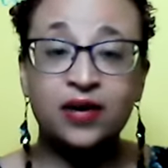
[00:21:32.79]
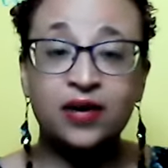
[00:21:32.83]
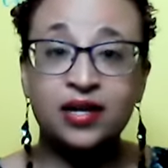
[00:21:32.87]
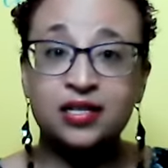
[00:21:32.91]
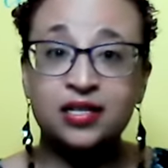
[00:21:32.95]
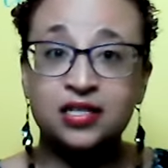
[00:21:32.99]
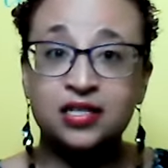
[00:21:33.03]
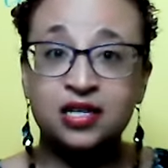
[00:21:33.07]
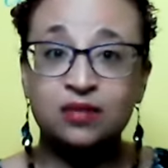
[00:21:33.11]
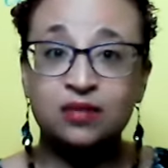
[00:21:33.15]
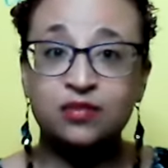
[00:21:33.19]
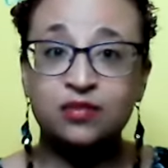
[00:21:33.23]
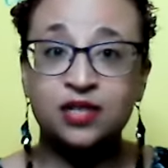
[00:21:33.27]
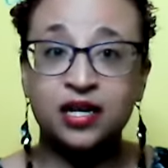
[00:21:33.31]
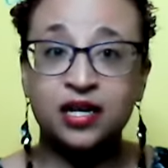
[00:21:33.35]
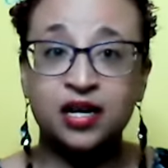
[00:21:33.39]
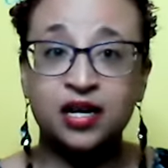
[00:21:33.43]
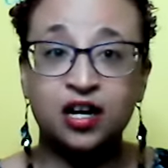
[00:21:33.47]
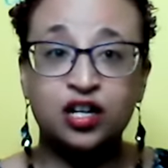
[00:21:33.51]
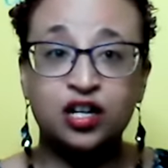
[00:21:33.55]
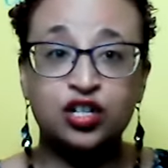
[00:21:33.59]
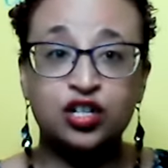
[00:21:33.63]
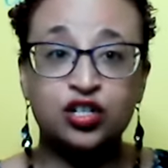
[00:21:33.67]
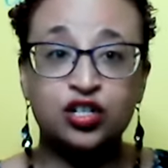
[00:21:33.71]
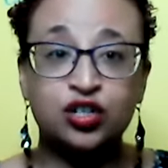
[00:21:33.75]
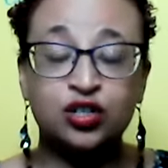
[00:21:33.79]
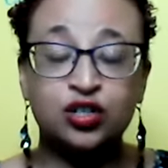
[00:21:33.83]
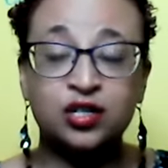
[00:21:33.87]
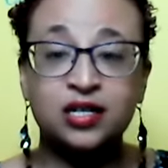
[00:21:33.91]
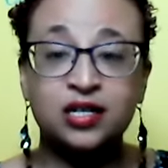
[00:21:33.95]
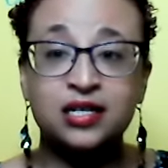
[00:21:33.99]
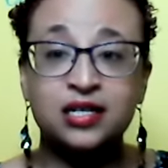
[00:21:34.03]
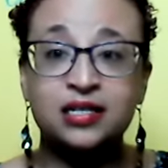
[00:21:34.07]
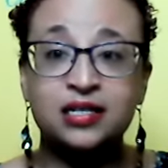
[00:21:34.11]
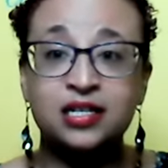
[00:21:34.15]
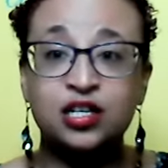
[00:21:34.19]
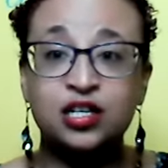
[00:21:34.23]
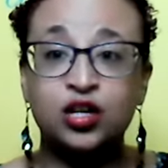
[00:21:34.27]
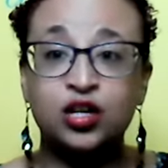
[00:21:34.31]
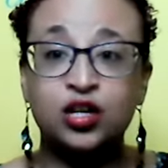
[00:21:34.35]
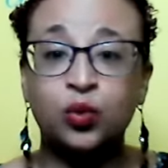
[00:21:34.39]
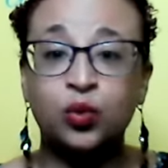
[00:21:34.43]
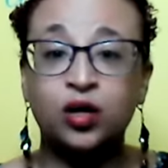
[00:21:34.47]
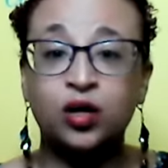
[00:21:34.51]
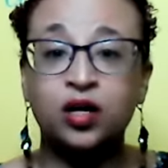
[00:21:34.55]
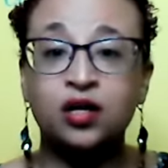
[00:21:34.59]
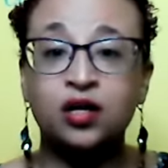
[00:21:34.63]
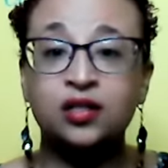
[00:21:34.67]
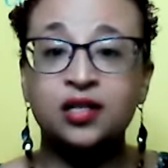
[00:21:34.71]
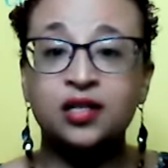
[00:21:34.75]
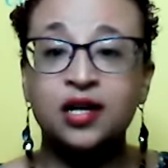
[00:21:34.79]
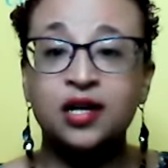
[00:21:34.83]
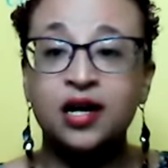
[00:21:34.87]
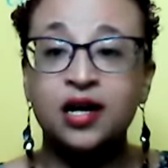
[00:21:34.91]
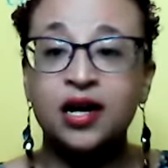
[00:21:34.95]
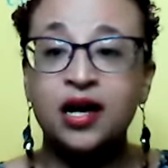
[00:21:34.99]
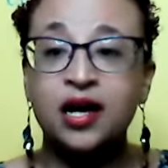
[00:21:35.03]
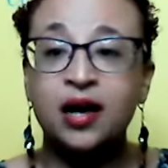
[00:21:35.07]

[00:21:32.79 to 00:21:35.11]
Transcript: And it seems like uncertainty is in your world.